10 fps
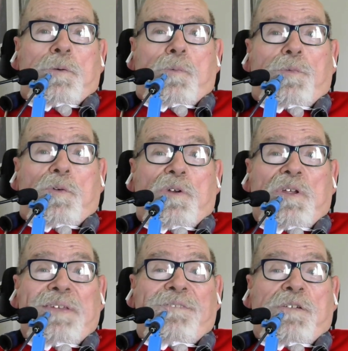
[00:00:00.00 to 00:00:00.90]

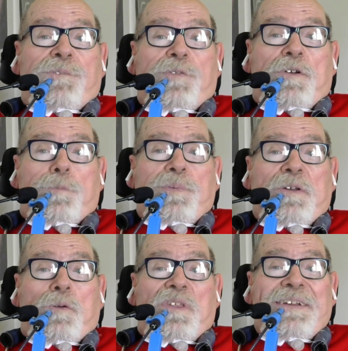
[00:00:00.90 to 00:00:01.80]
Overall, Father
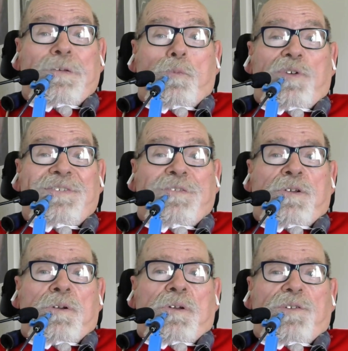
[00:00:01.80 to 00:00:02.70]
Paul Landwerlen
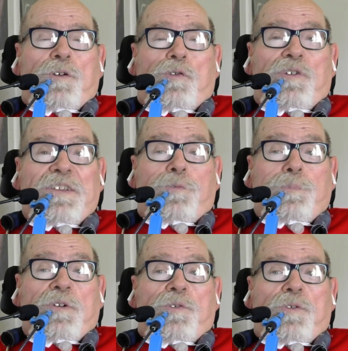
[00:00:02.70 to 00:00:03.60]
is a great
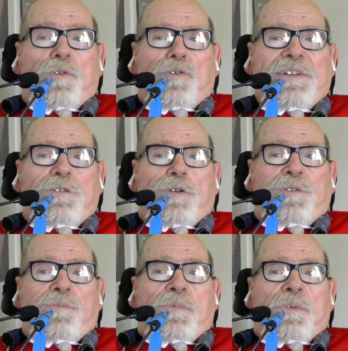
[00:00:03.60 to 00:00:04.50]
spiritual
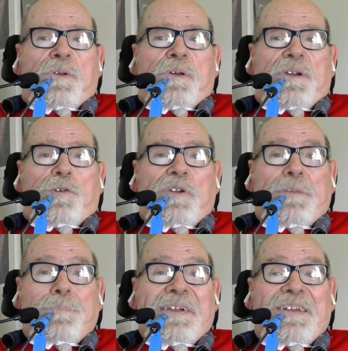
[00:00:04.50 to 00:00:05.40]
director, a
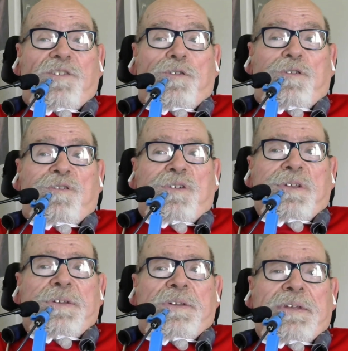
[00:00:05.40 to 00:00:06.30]
great pastor,
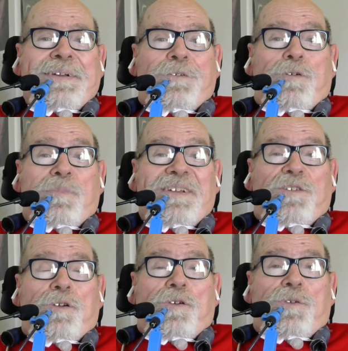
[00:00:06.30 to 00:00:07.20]
and
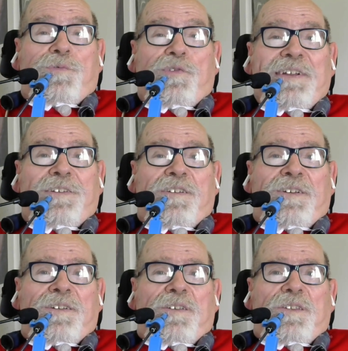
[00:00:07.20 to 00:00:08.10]
remains a good friend
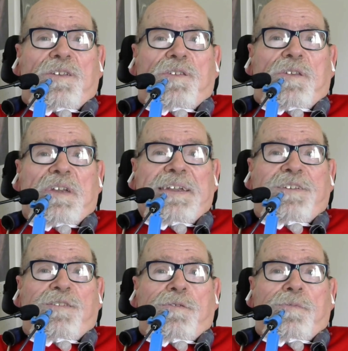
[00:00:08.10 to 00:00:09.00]
to this
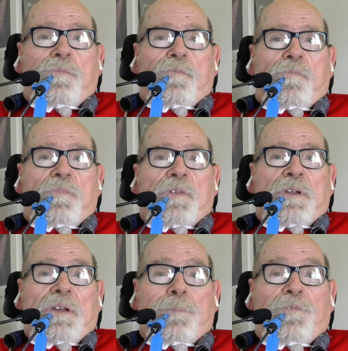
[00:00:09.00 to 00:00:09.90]
day.
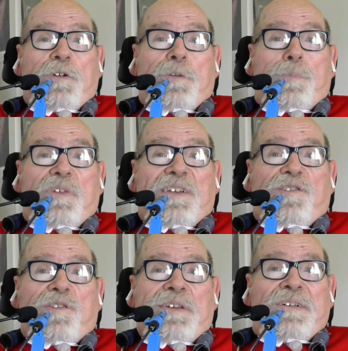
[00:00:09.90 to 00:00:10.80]
I'm very
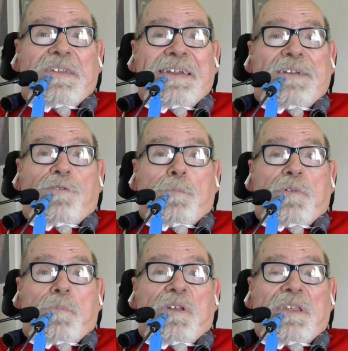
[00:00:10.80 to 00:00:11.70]
blessed to have him
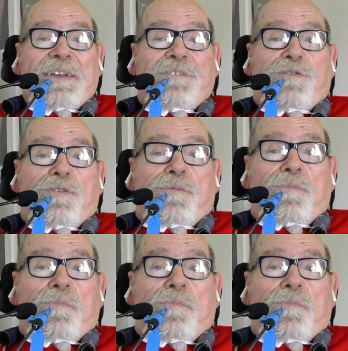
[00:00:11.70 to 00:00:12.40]
in my life.